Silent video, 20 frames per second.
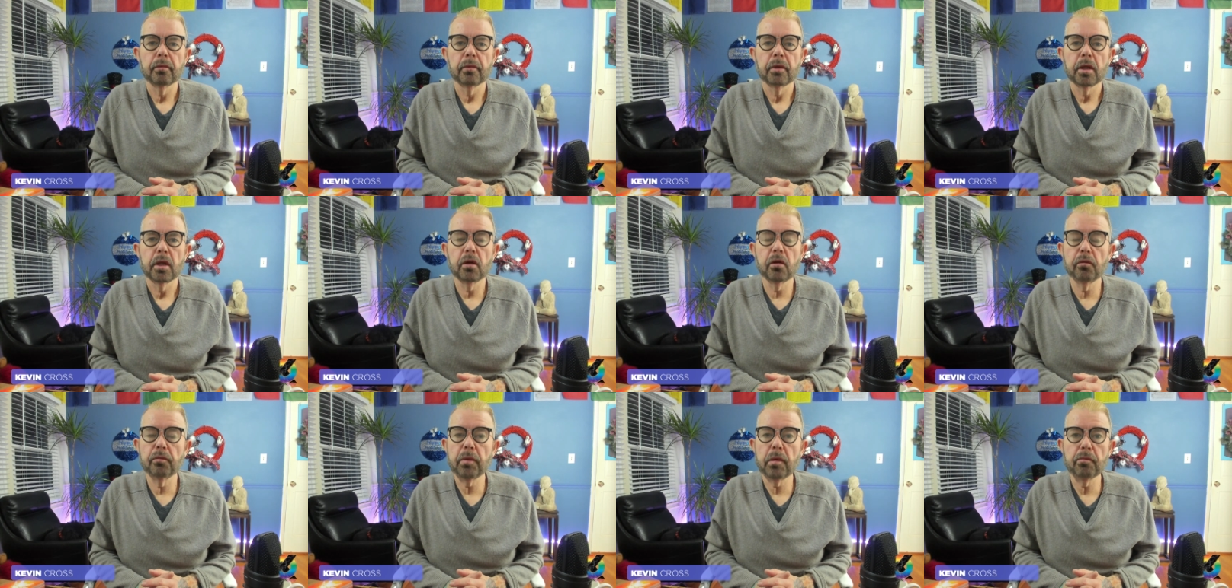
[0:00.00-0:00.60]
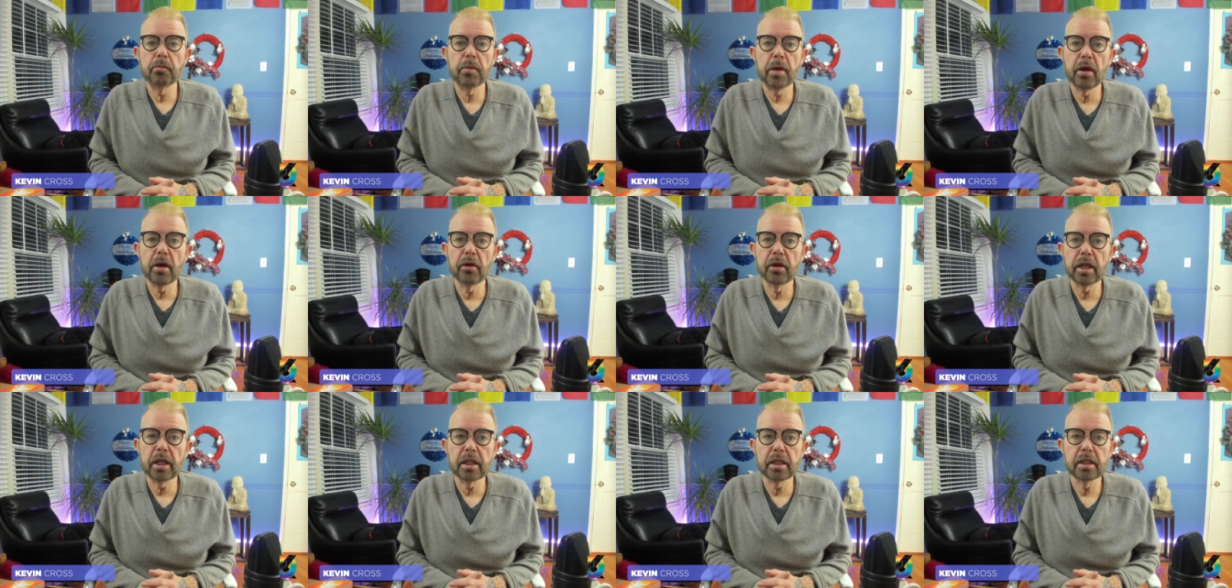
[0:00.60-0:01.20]
who have been
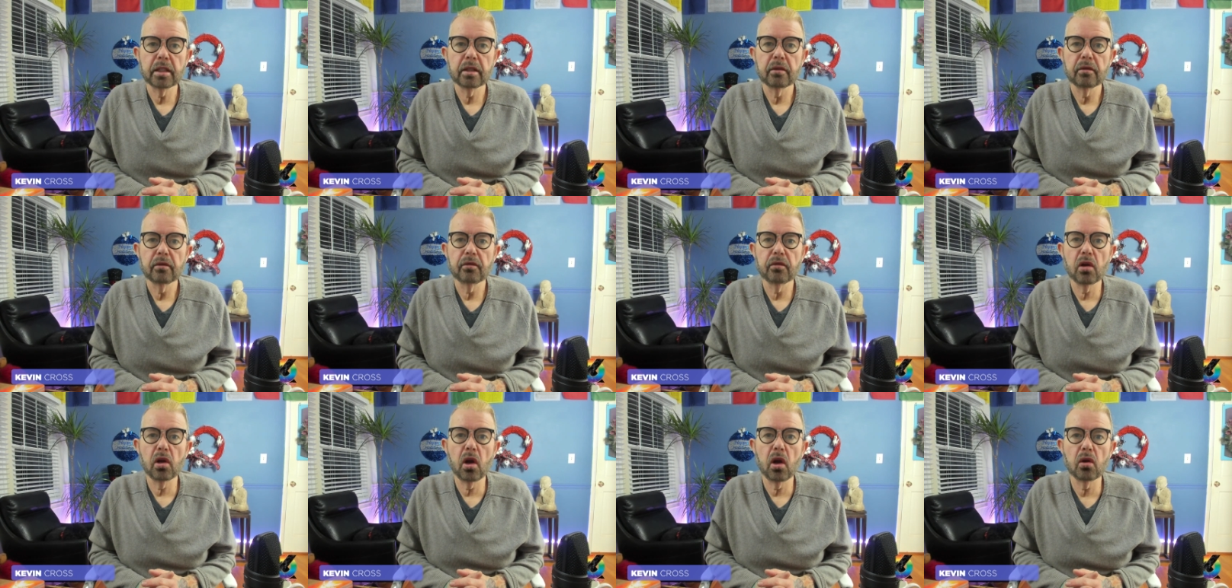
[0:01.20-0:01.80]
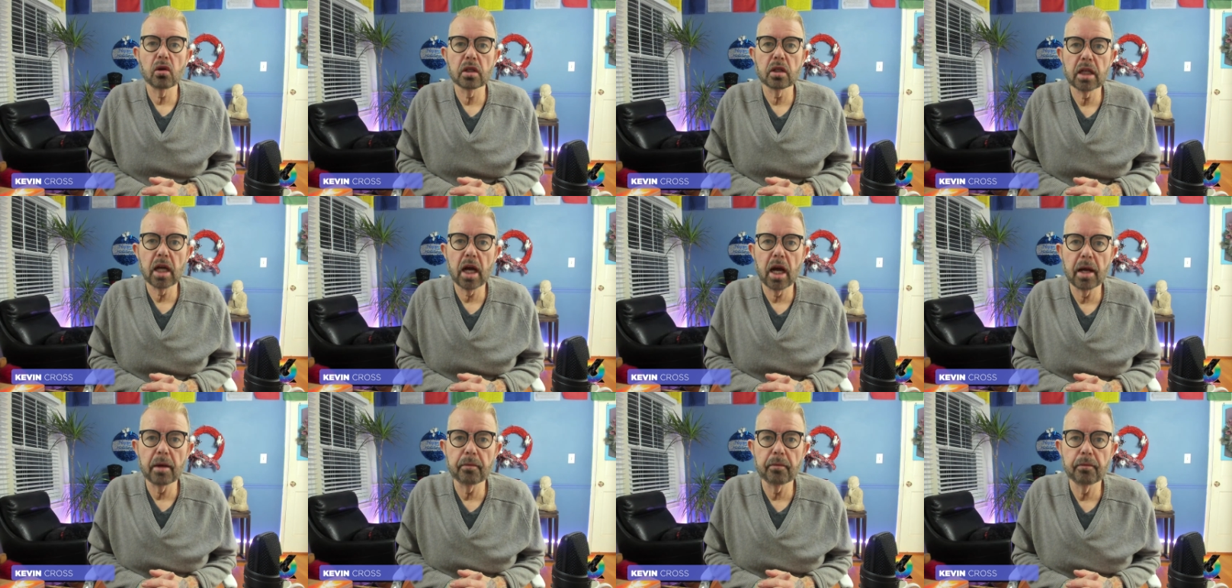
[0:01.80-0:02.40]
buried for a long
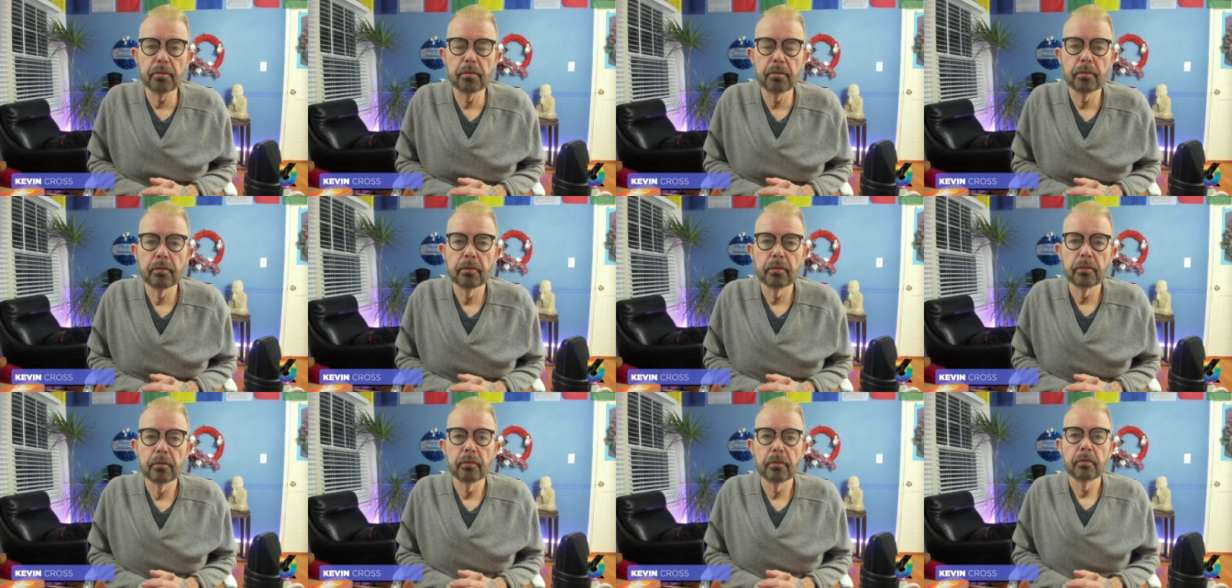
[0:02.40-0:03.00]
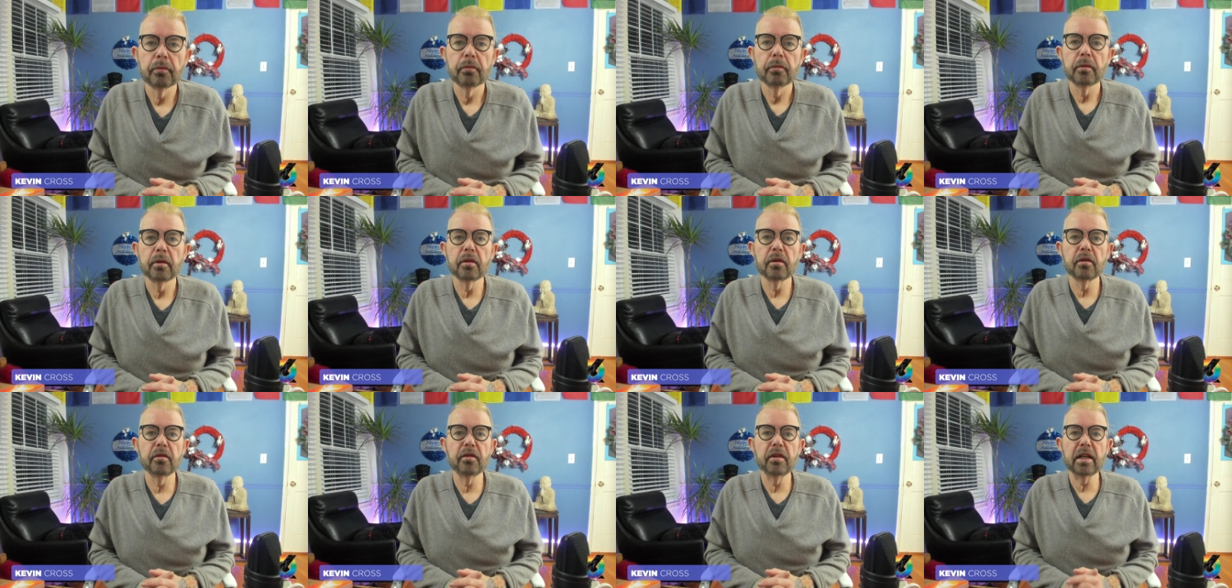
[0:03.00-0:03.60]
time and
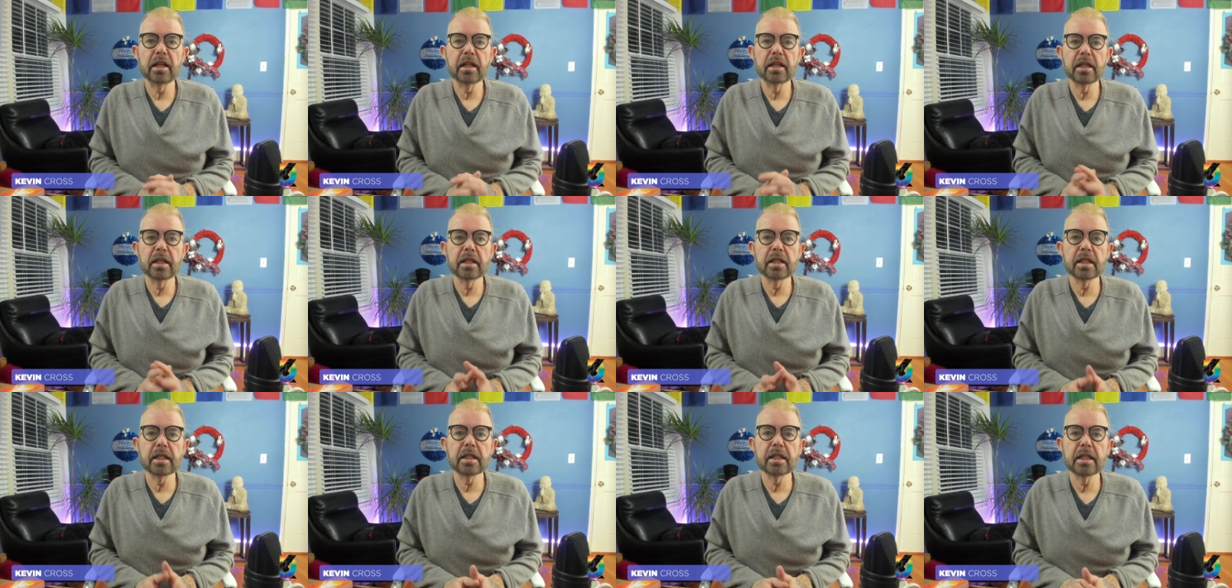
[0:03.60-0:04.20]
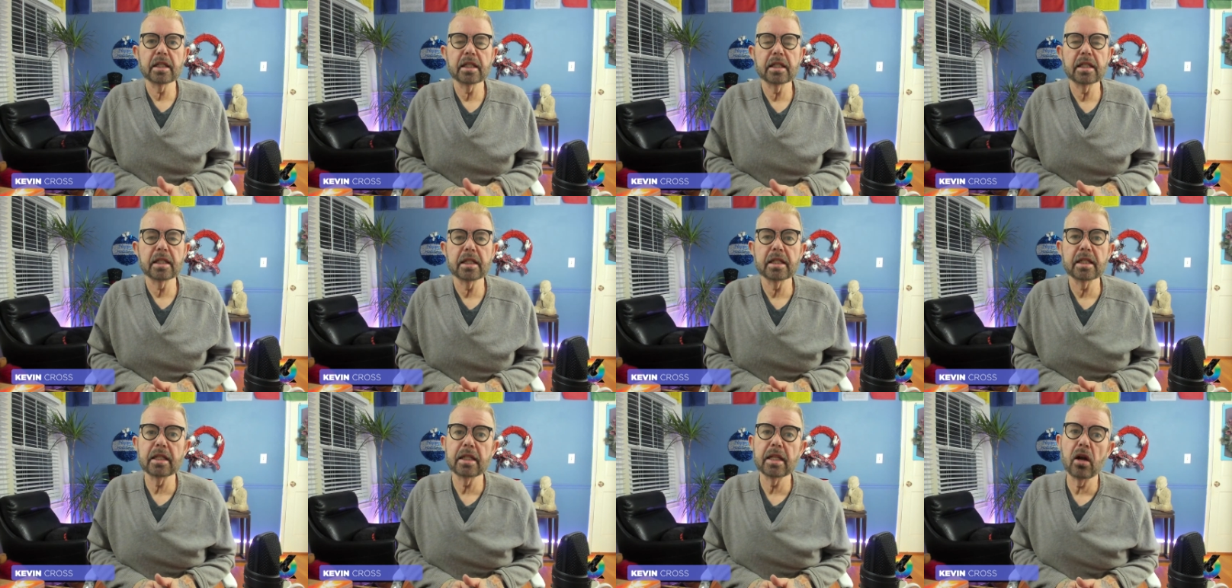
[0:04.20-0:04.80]
the feeling that it doesn't exist.
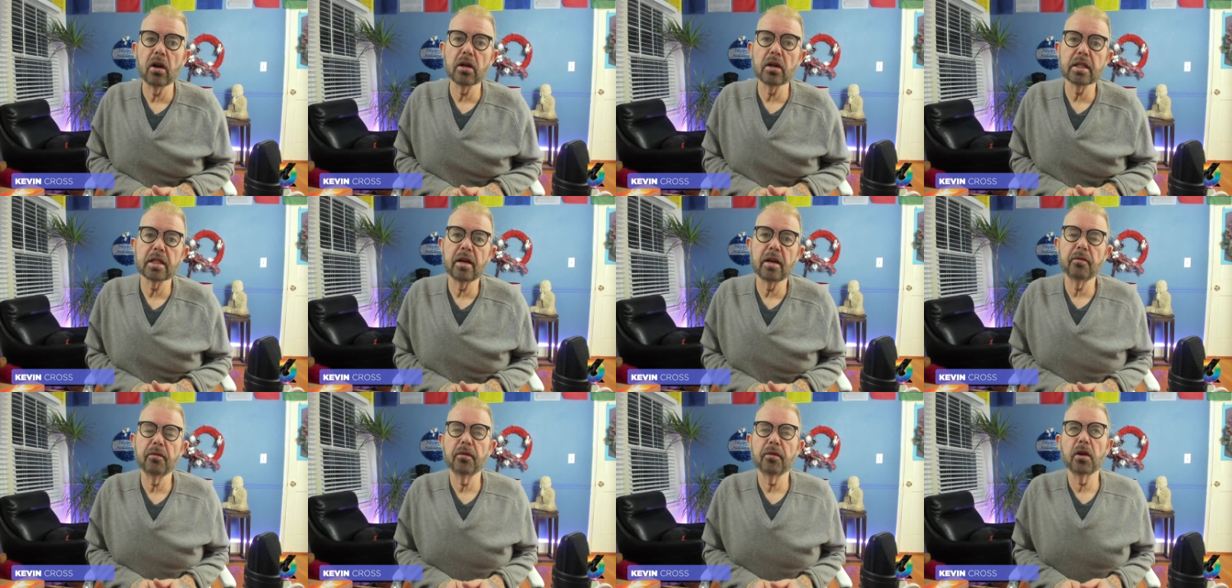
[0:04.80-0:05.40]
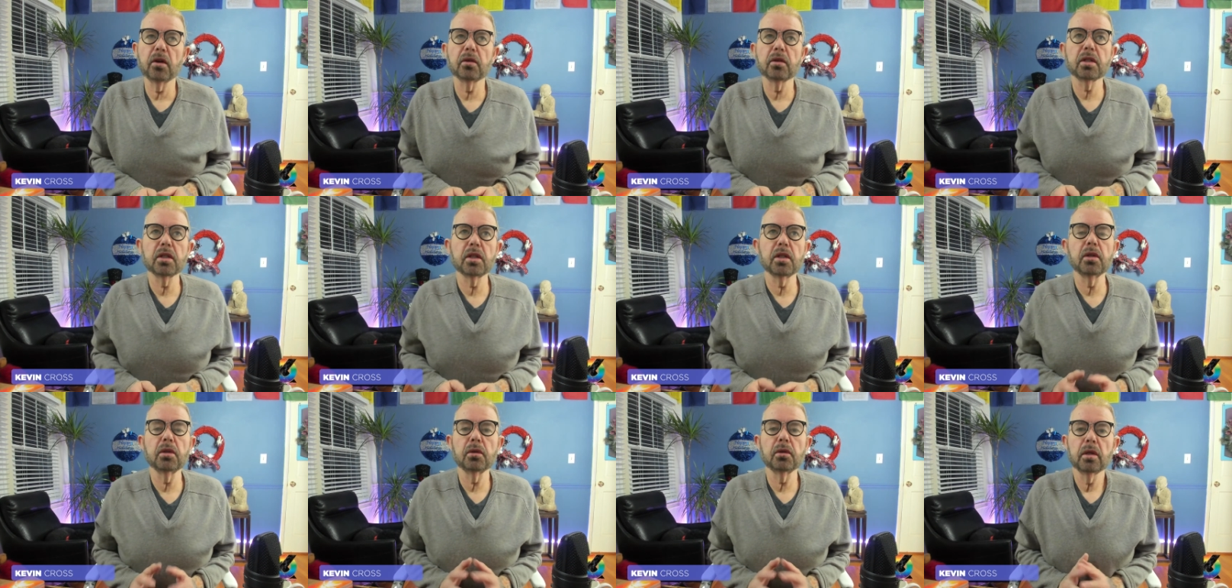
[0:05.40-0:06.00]
And there are some folks
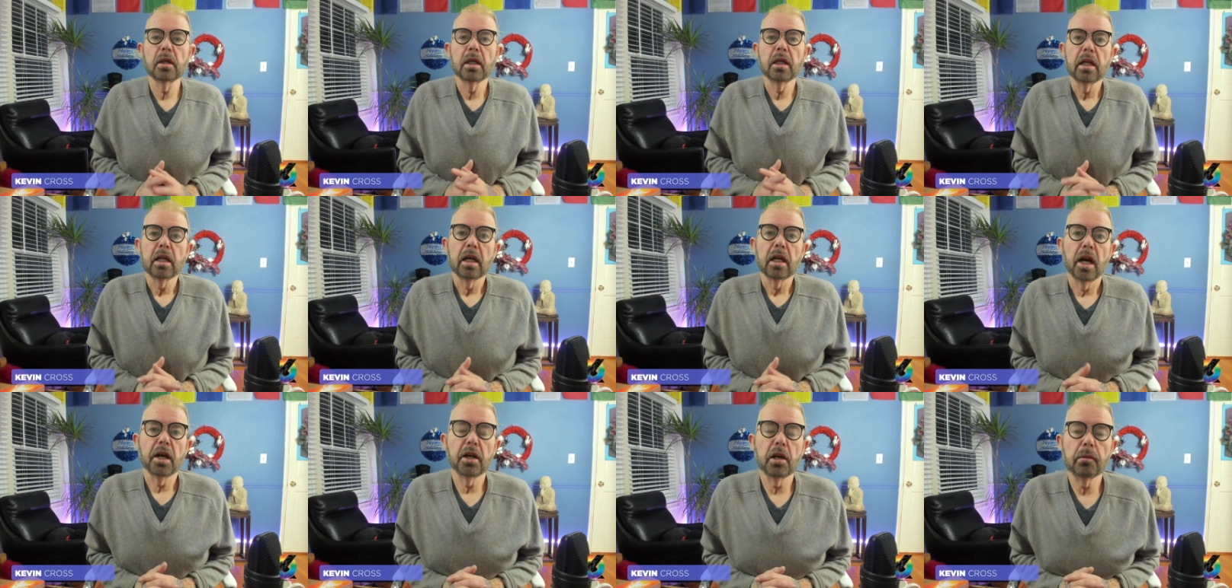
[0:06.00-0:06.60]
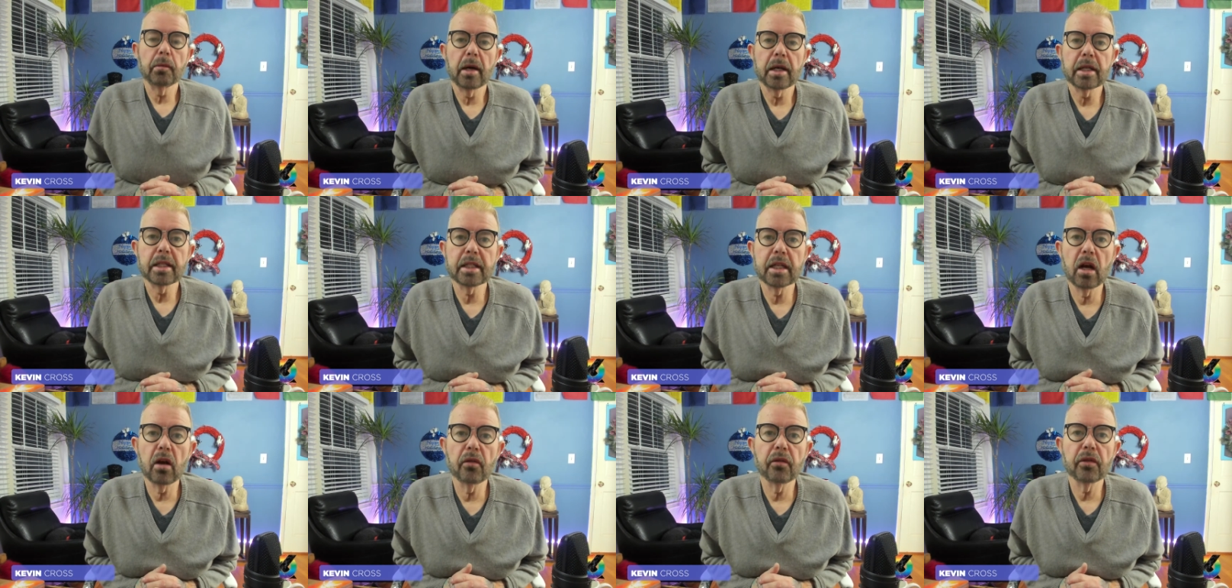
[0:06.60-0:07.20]
who I know myself